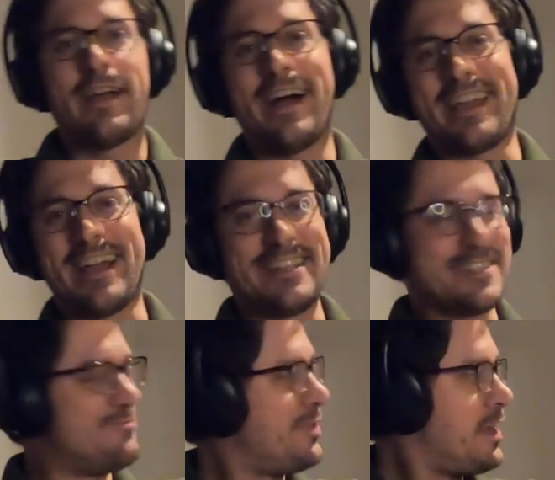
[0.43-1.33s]
Hi
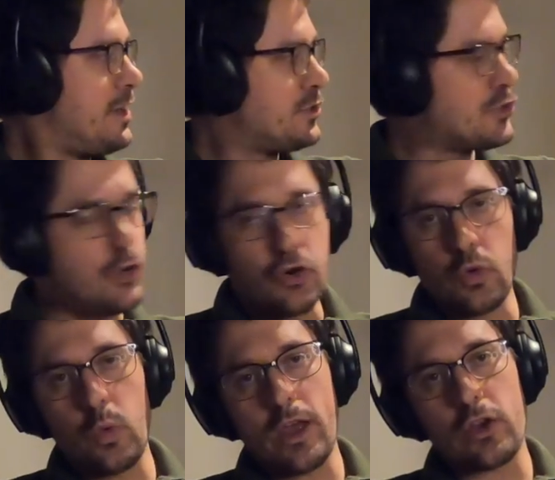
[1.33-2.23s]
guys.
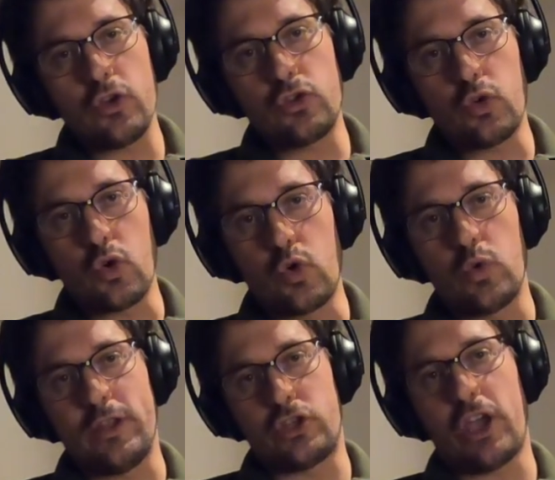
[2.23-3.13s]
So we are going to
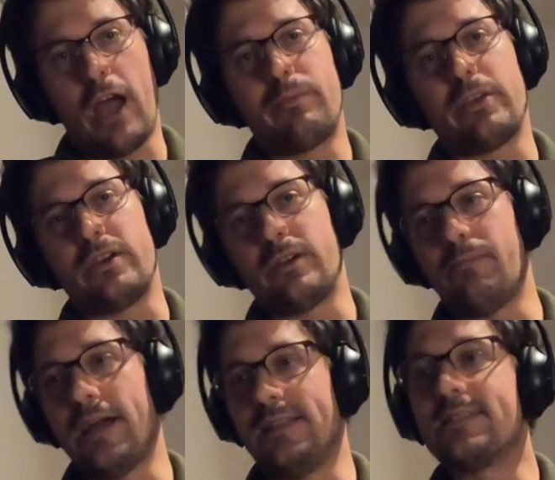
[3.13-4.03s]
conclude the chapter
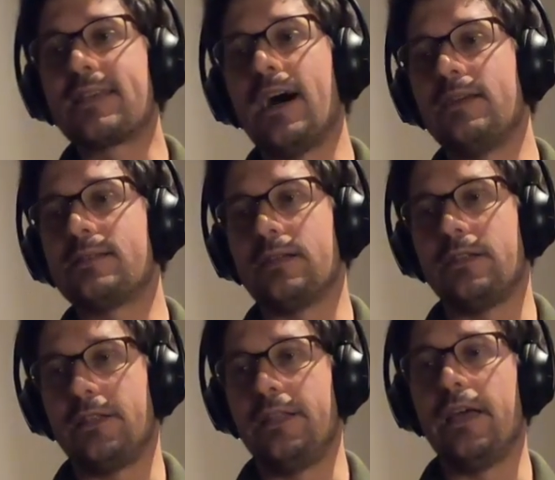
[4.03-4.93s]
by
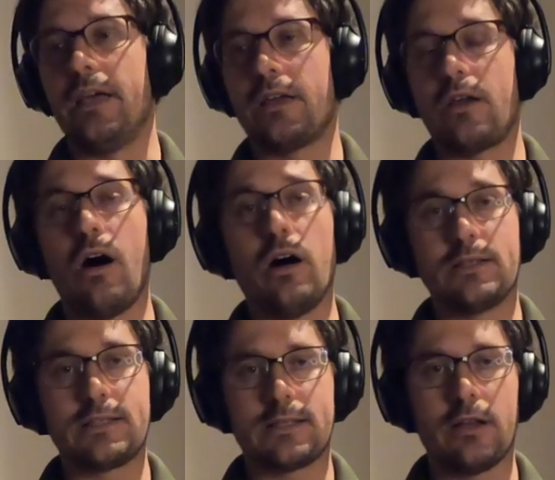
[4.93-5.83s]
discussing the
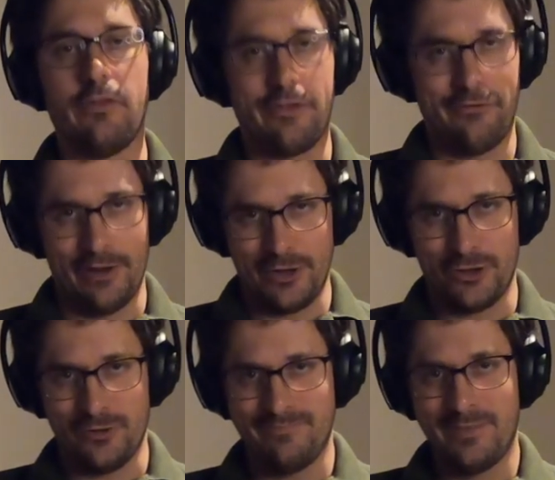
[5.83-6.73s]
costs of
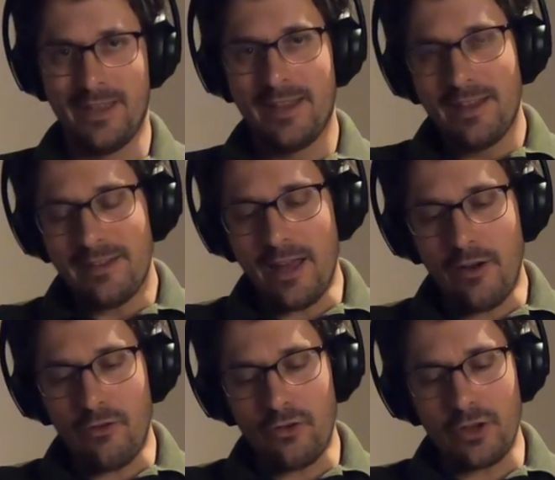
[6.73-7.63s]
inflation.
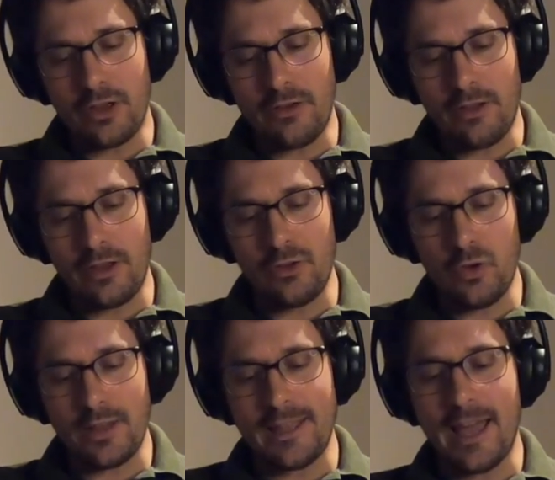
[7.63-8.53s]
Now, in
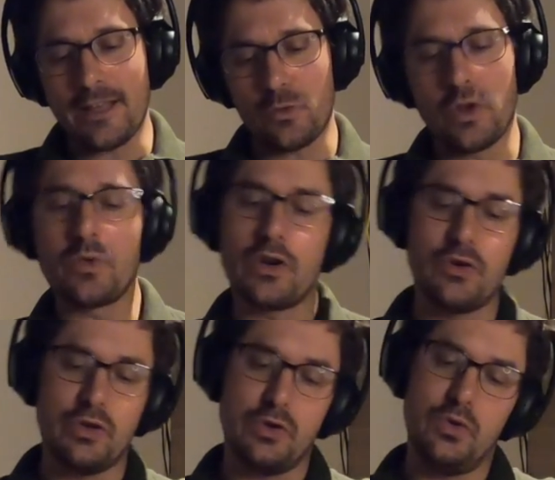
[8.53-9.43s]
doing that, what we are
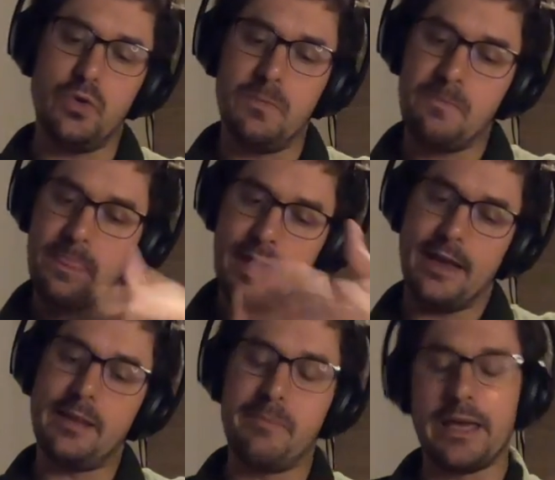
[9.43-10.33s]
going to do
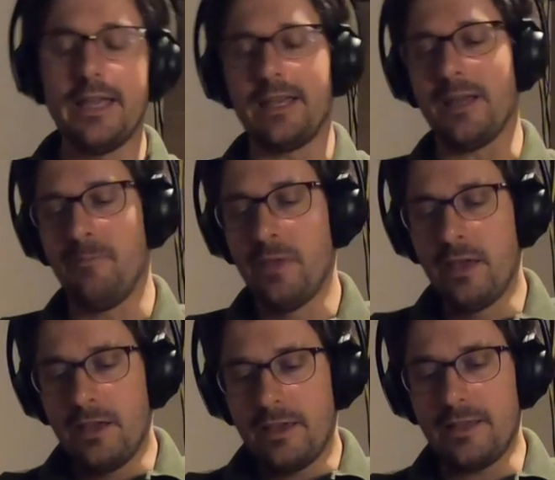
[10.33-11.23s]
at the beginning
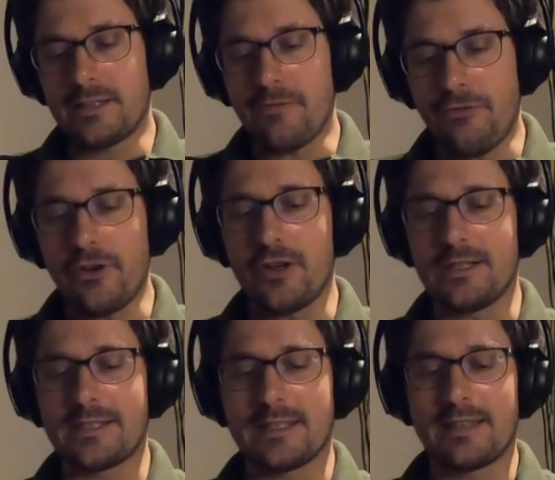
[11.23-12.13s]
is
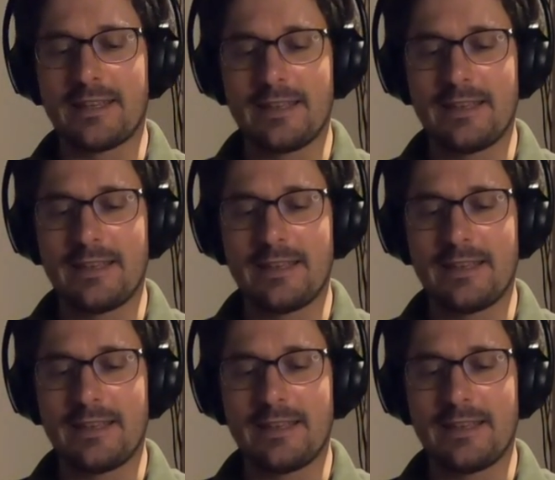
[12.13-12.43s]
first